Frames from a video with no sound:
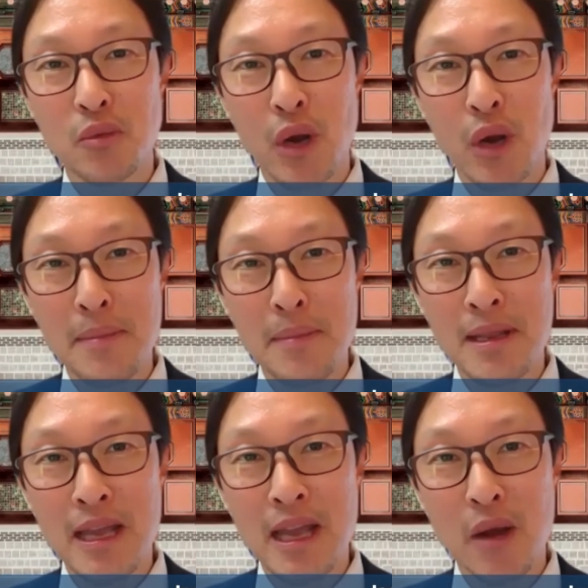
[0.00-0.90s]
what I mean
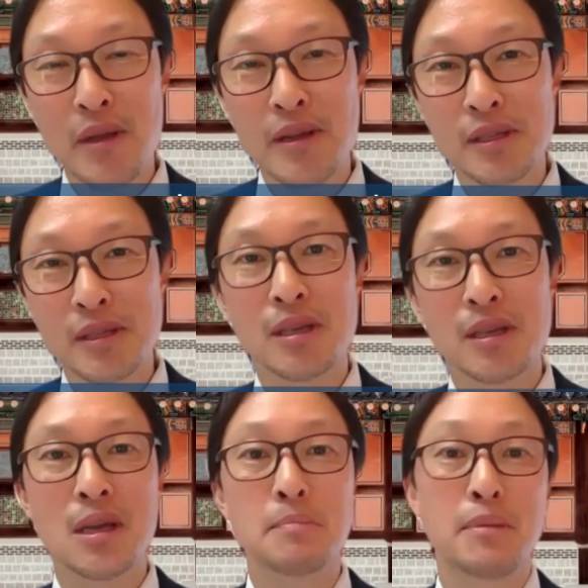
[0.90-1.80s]
here is
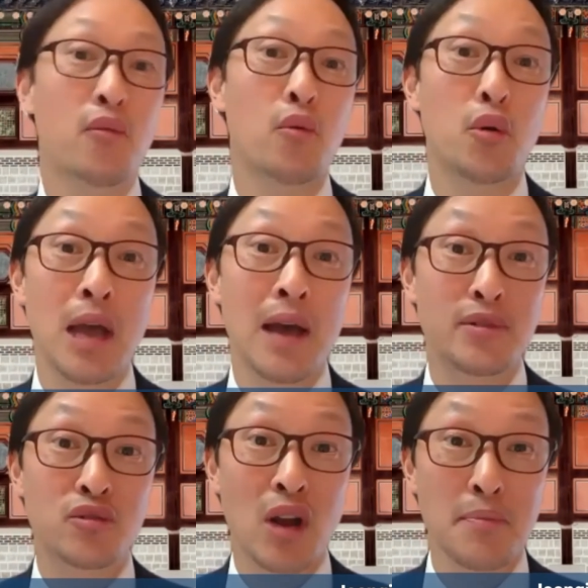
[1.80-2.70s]
before you have a
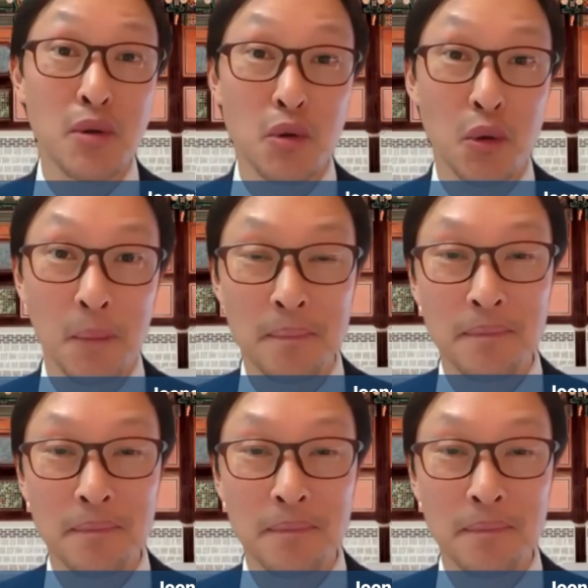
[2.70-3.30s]
tribunal,